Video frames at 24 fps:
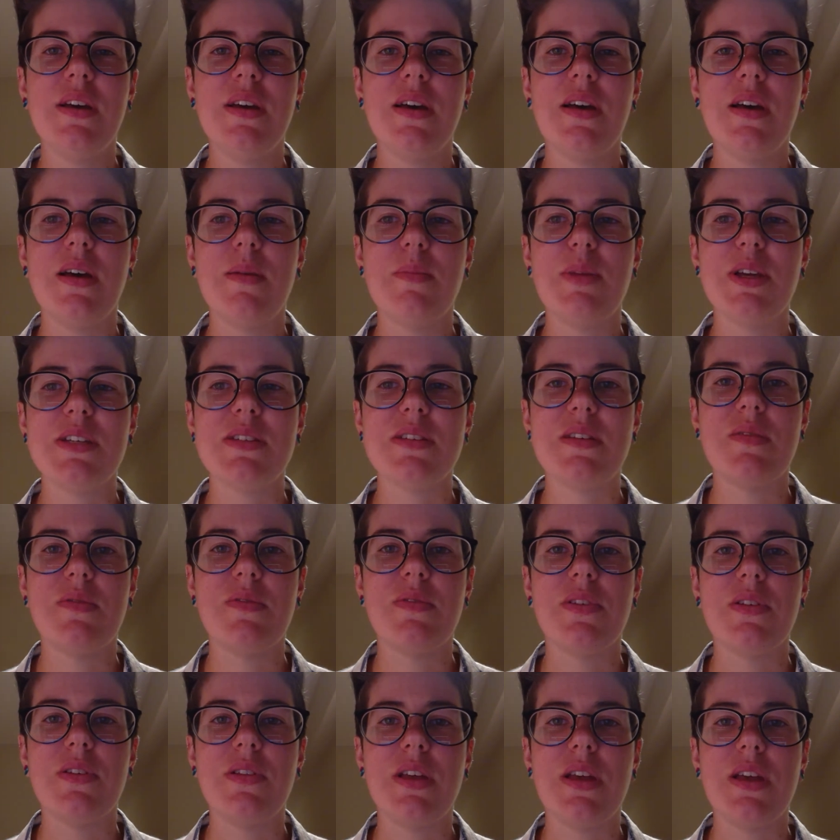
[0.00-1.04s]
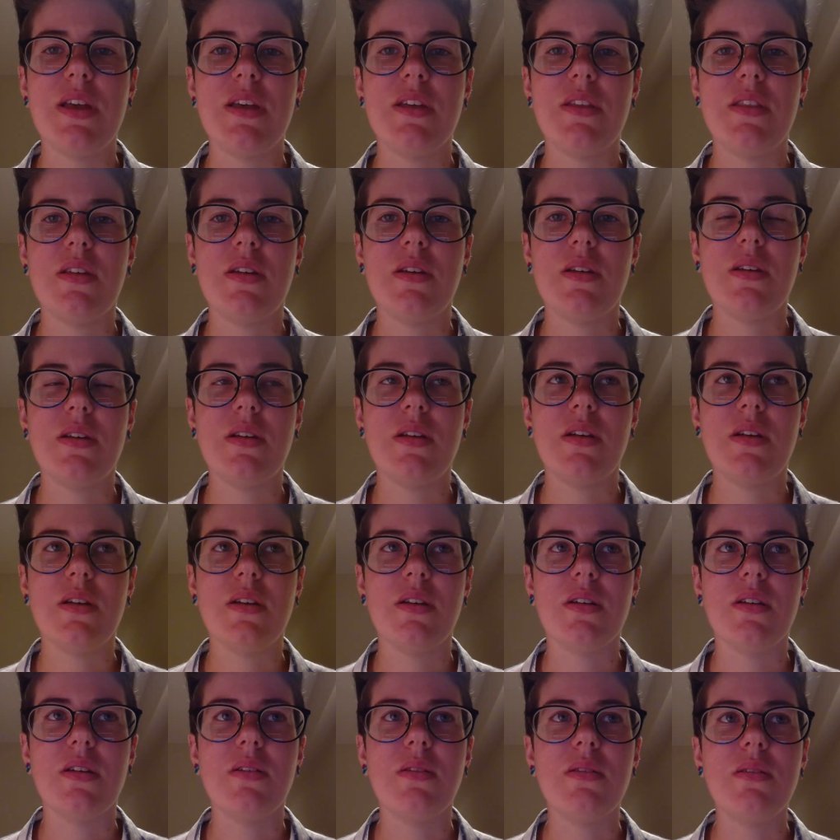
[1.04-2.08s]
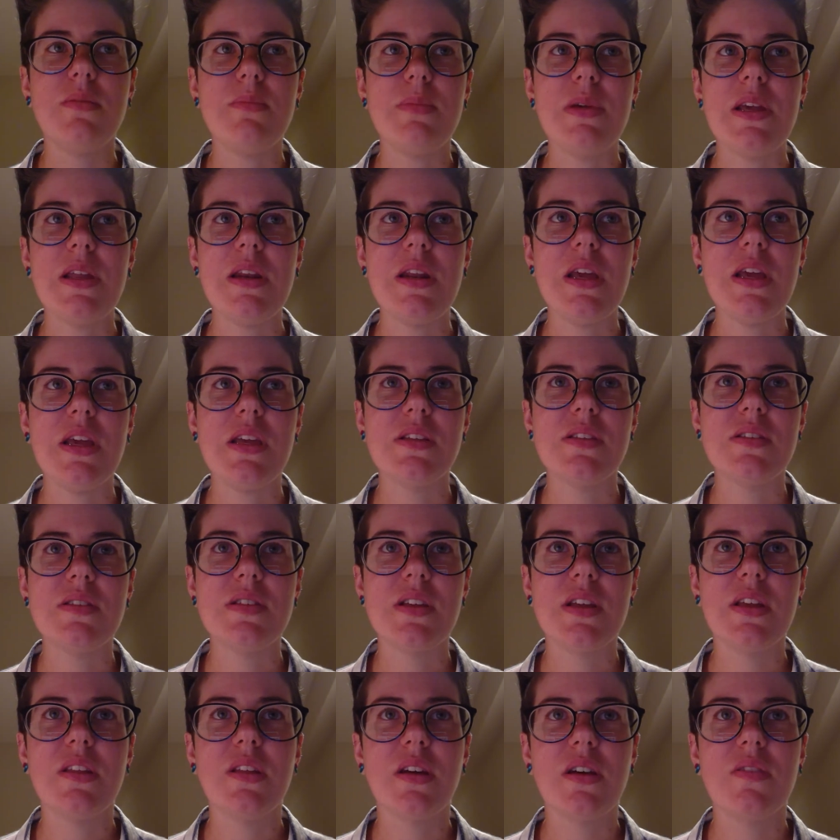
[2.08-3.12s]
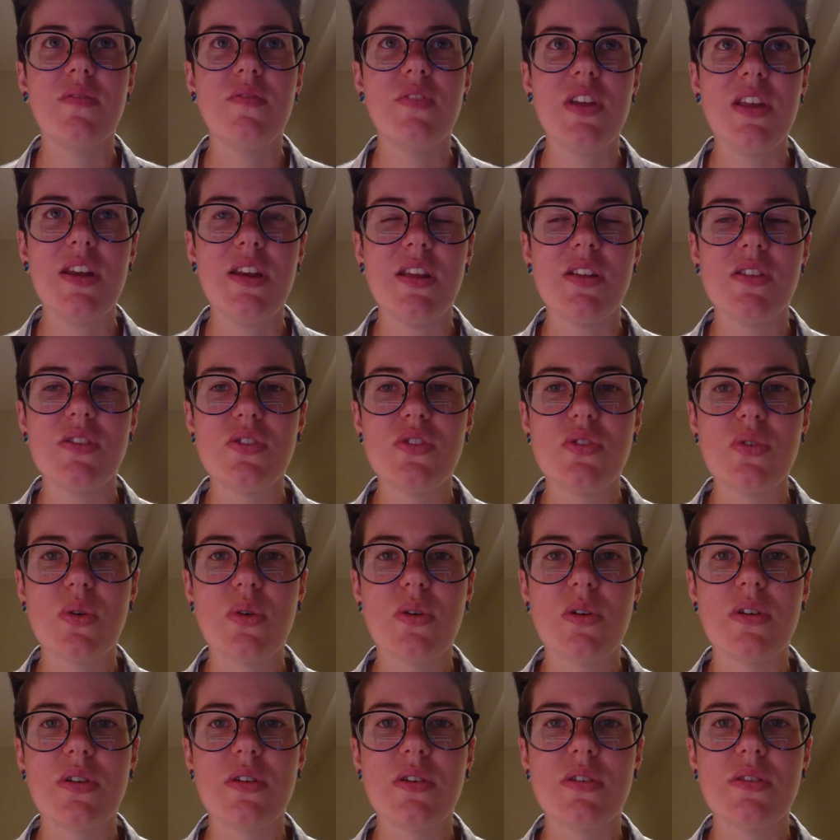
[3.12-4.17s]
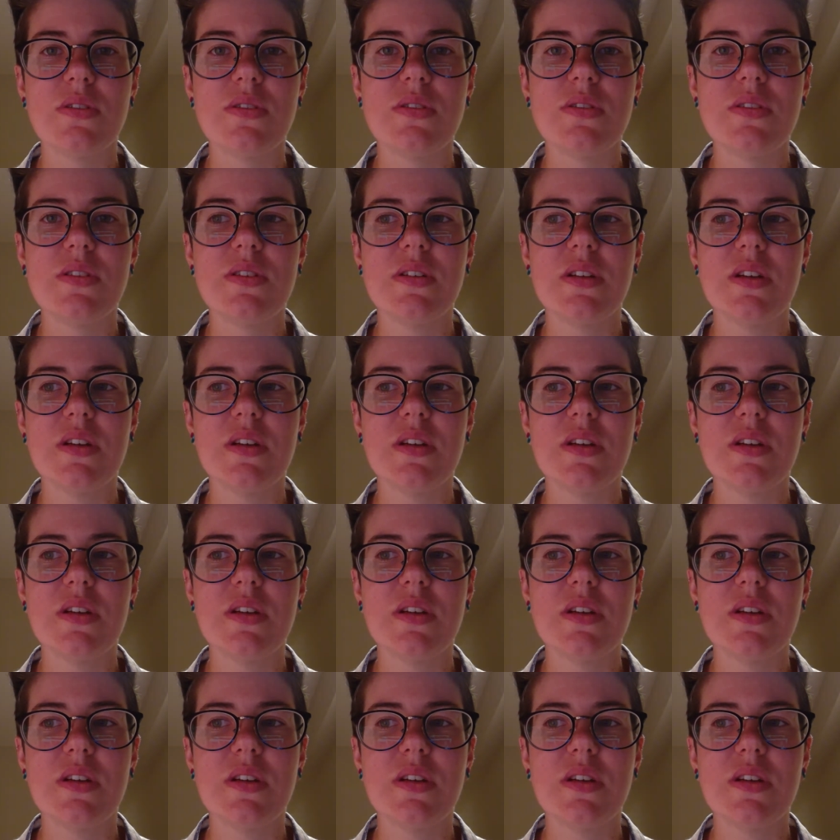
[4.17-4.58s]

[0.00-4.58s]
Except for like the konbinis, like the convenience stores,